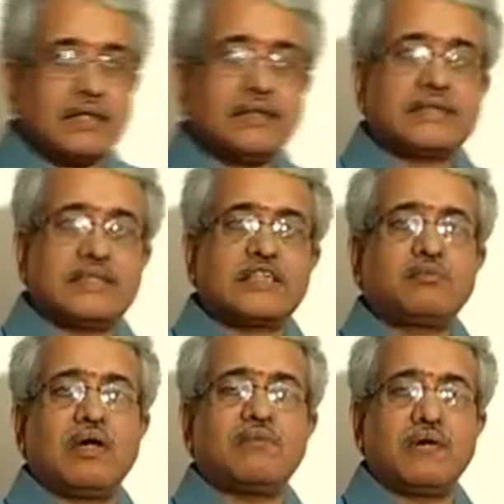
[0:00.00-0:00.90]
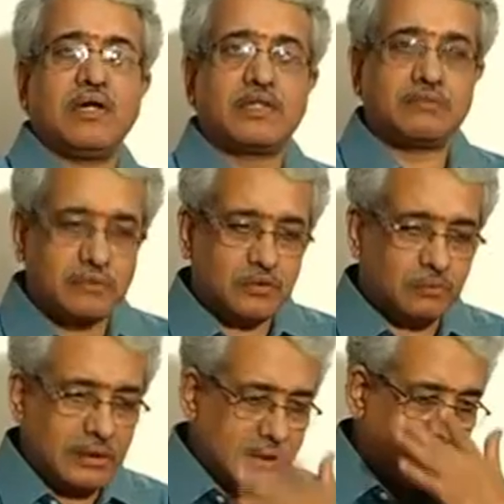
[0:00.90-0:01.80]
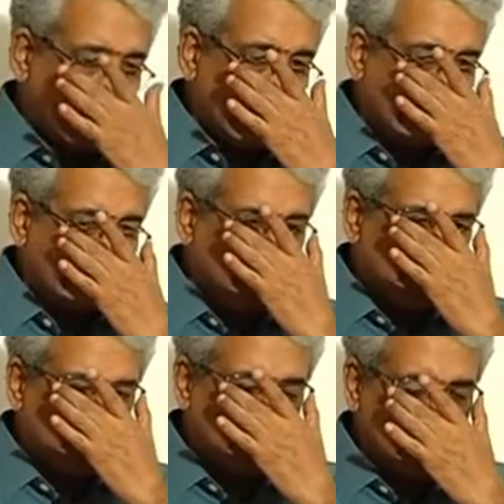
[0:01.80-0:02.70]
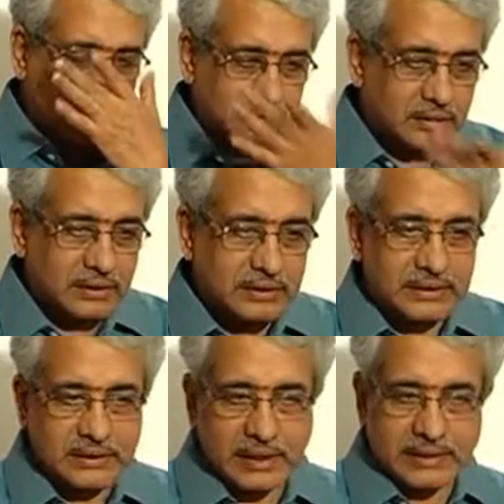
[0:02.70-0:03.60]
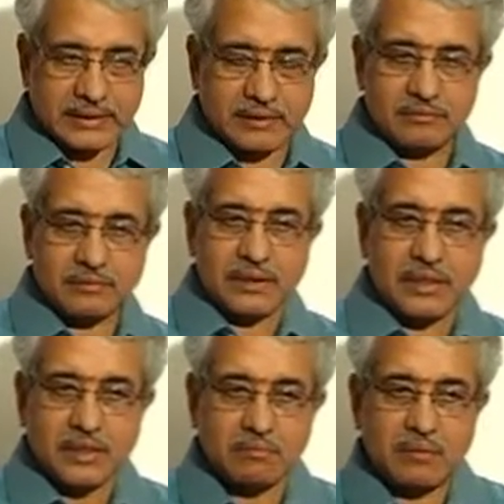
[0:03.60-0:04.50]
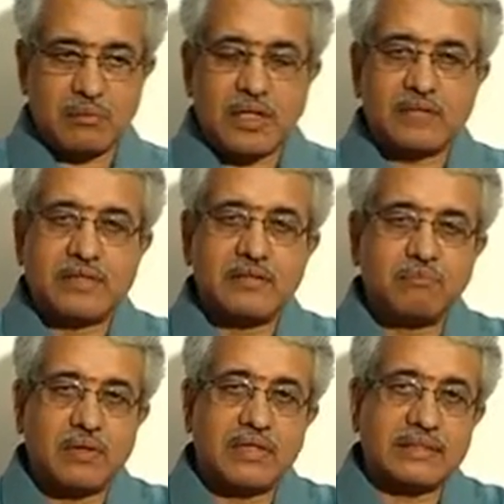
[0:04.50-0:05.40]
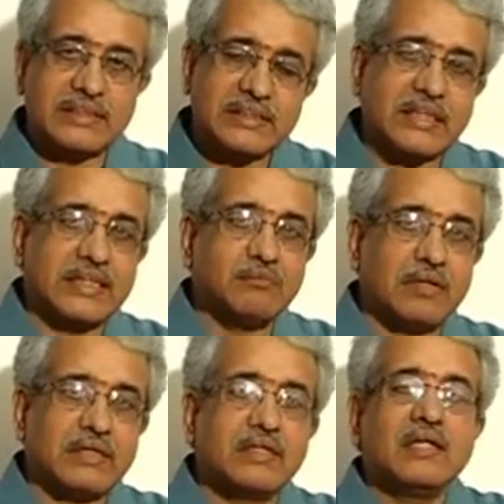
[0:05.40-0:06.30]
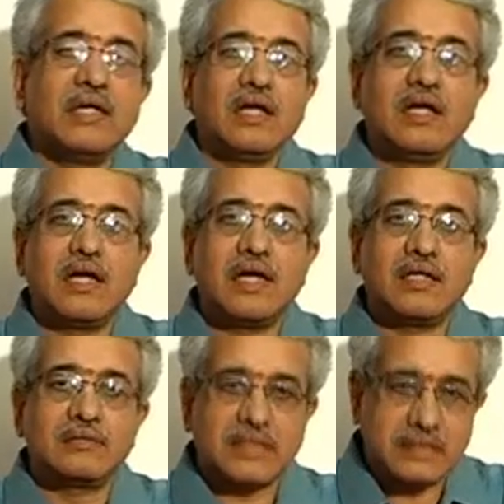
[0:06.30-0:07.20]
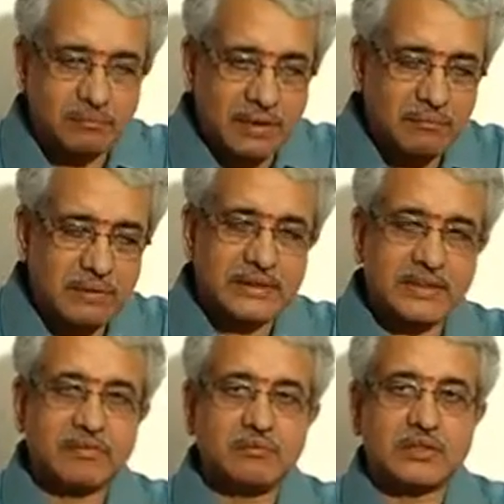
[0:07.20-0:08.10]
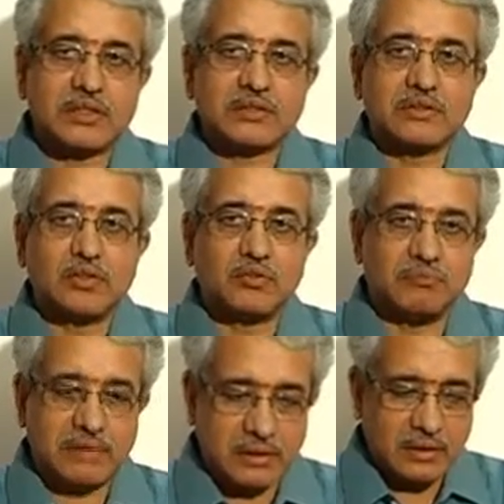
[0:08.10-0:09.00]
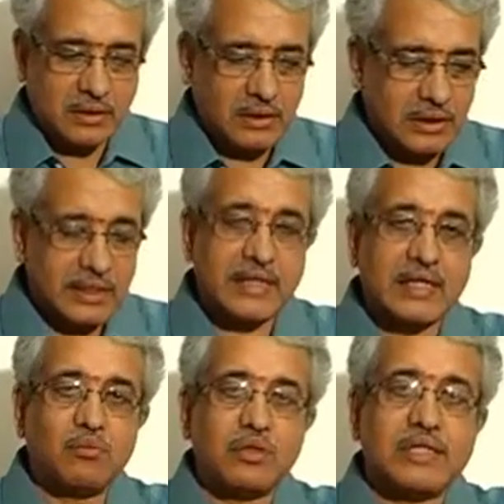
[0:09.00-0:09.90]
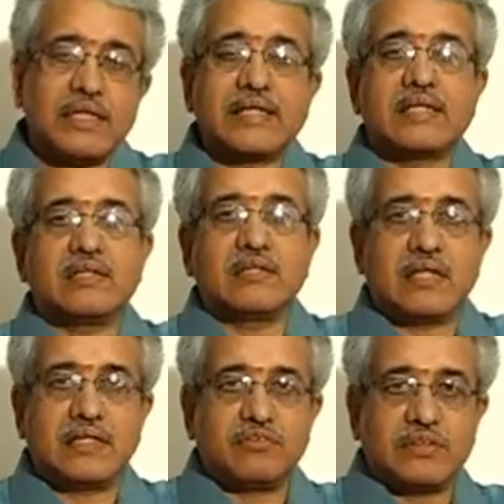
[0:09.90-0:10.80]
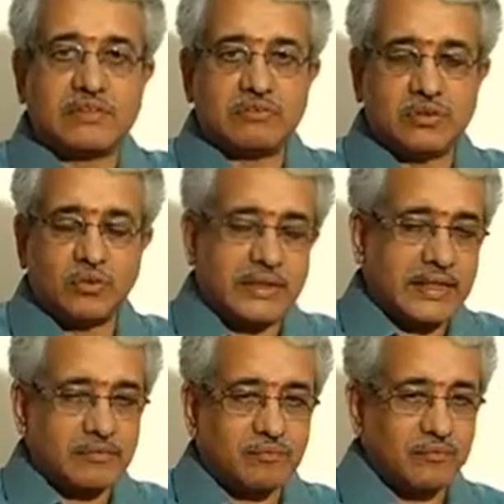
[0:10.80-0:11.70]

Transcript: There is another small point to be referred to in this connection, maybe not very important at this stage, but just make a mention of it because you will be hearing about it later in higher physics when you go there.